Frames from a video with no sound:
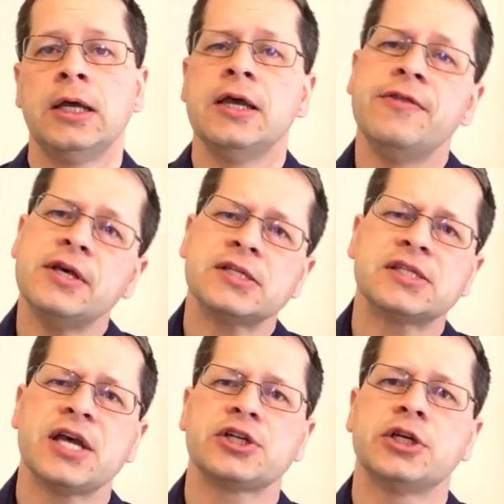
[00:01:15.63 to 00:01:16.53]
In this
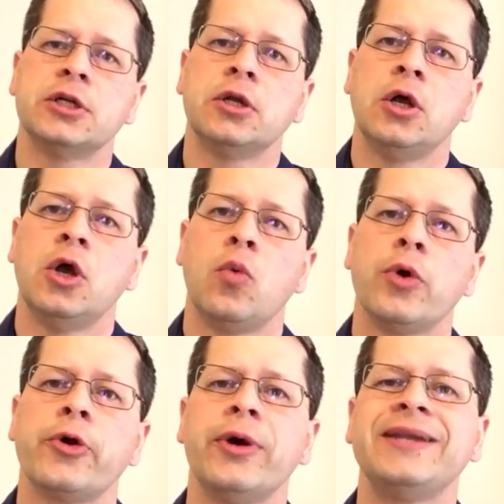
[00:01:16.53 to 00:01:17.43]
session,
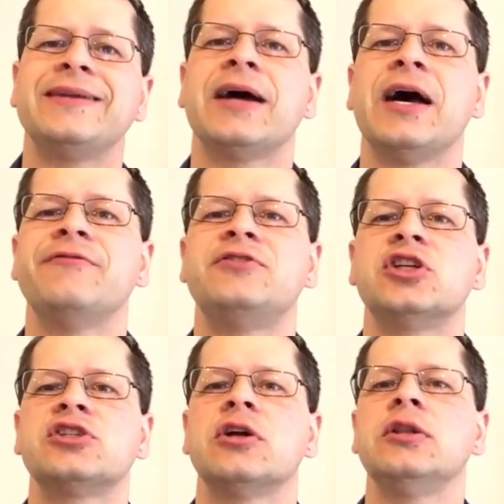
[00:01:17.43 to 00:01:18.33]
we're going to dive
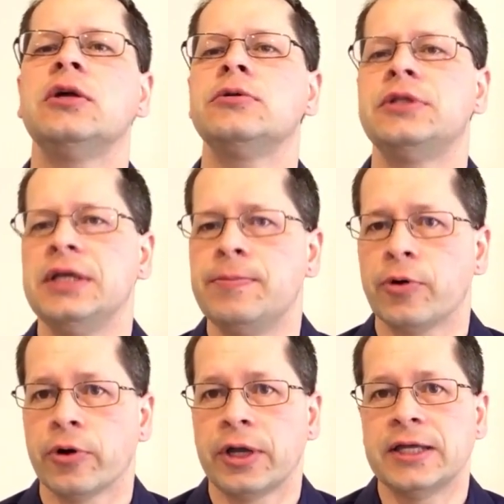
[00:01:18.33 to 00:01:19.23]
just a little
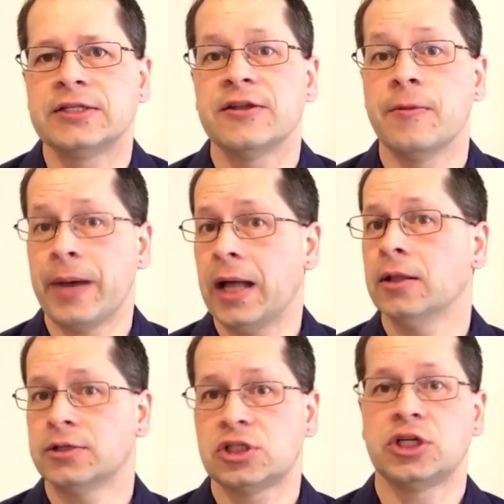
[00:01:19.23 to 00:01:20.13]
deeper into the
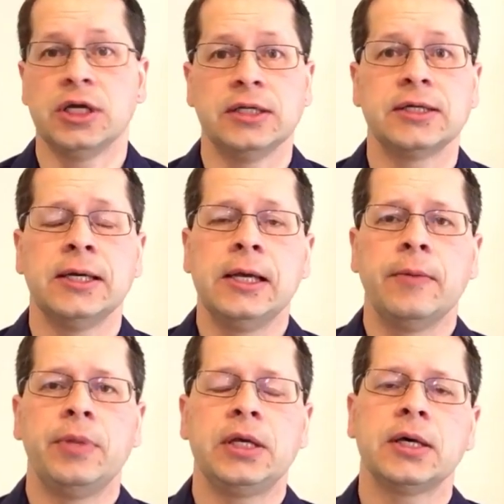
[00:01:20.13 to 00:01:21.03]
balance sheet
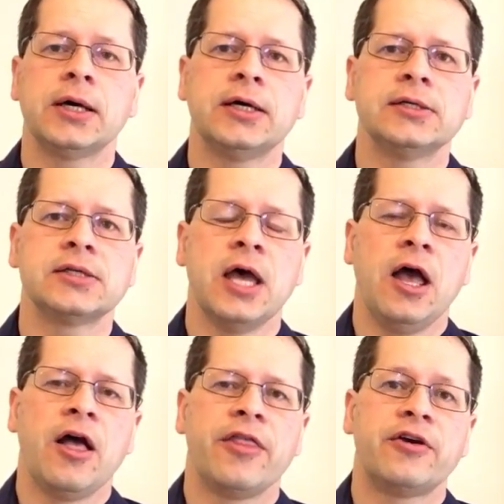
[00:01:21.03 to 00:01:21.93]
because
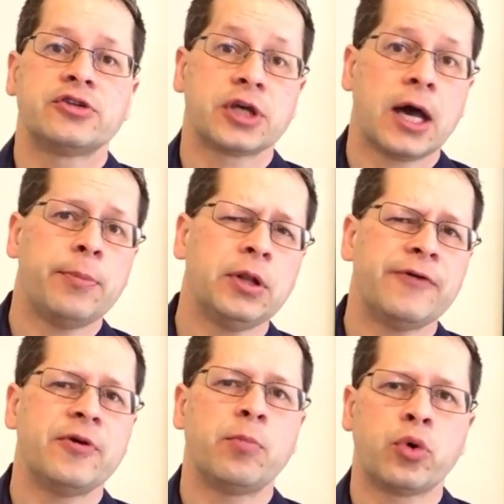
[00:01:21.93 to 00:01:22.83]
there's a couple
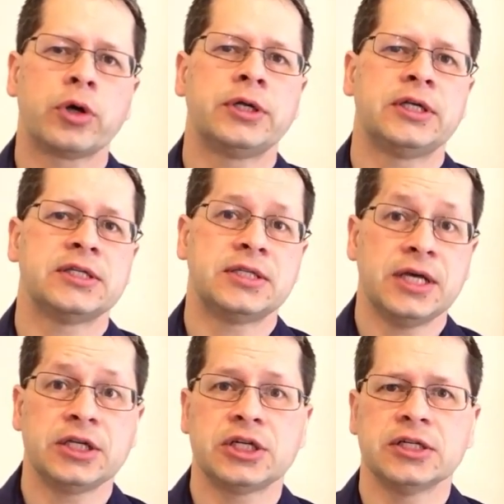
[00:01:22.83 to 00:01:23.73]
of important
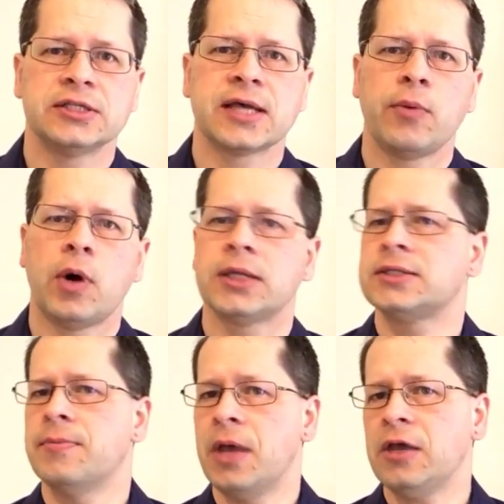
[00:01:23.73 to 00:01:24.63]
distinctions I want
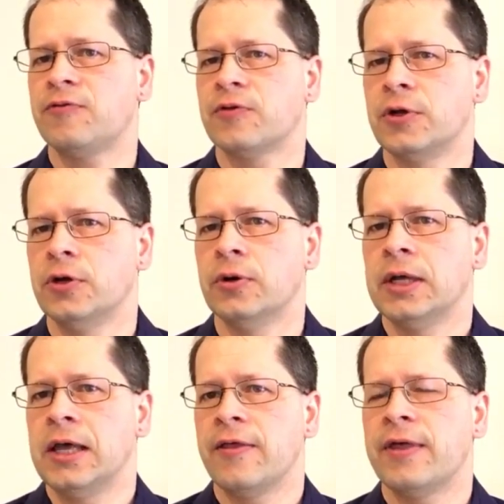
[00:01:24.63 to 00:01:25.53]
to make for you
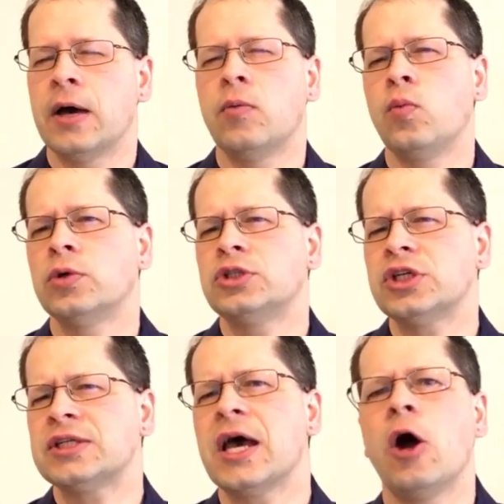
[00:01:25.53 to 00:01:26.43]
that will
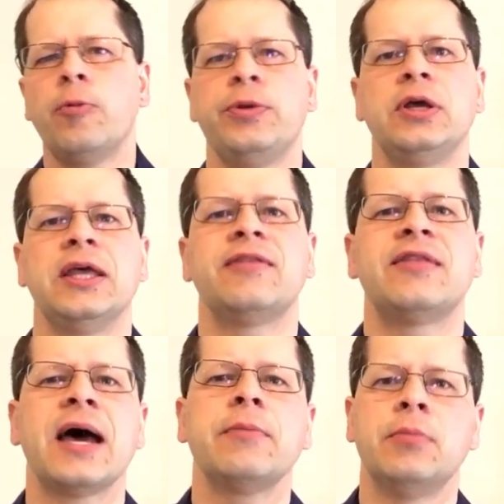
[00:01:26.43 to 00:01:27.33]
just help you
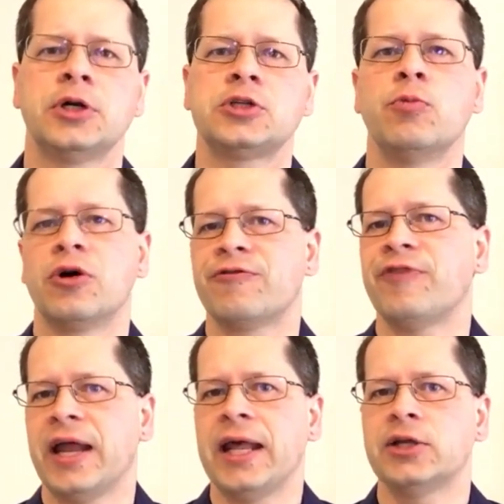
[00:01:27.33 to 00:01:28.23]
get that much more
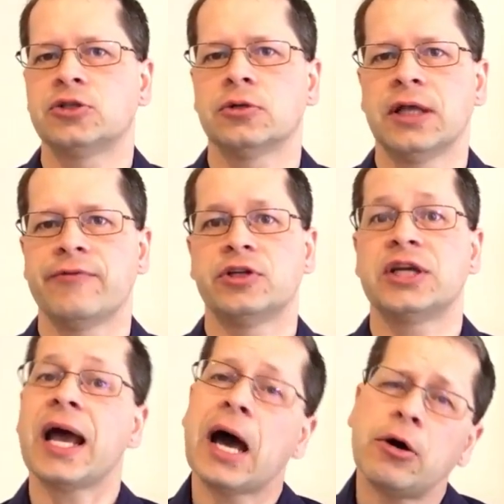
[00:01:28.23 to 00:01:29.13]
financial
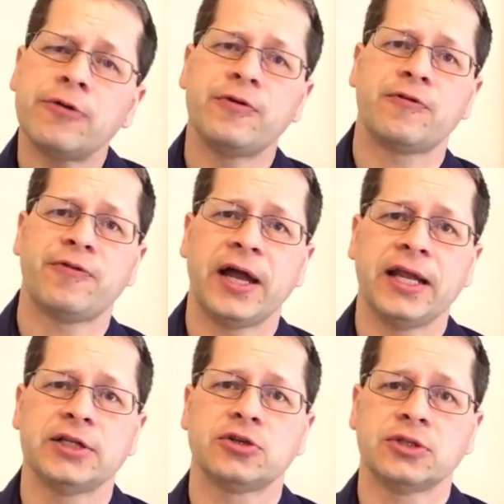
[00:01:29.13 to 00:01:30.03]
leverage out of your
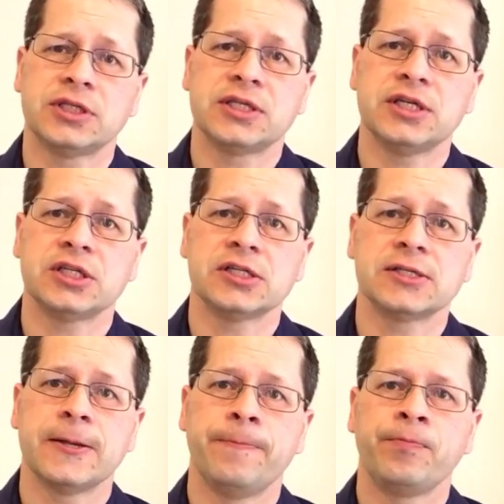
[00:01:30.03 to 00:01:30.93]
financial
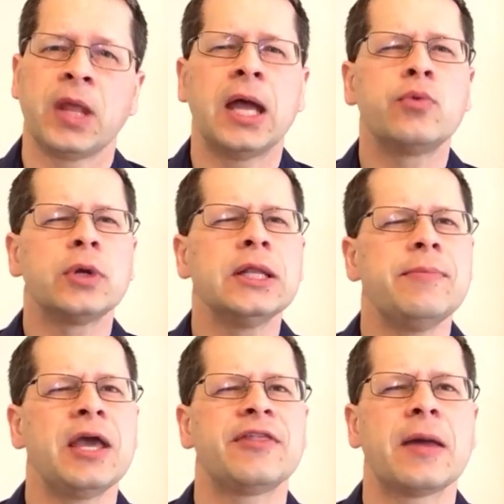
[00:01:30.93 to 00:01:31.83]
decisions and really
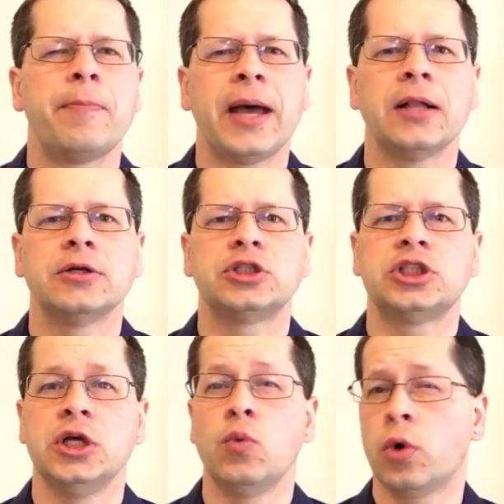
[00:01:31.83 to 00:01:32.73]
make that balance
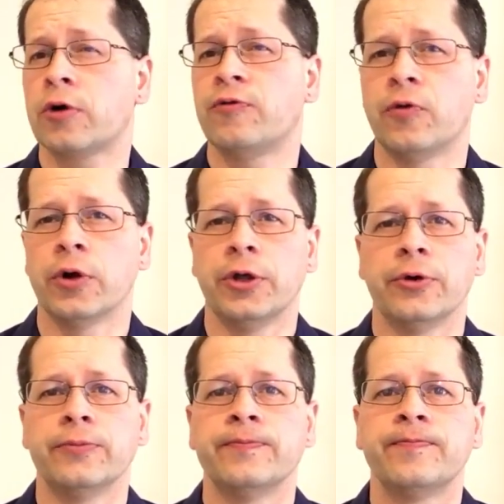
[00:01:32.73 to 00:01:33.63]
sheet work for you.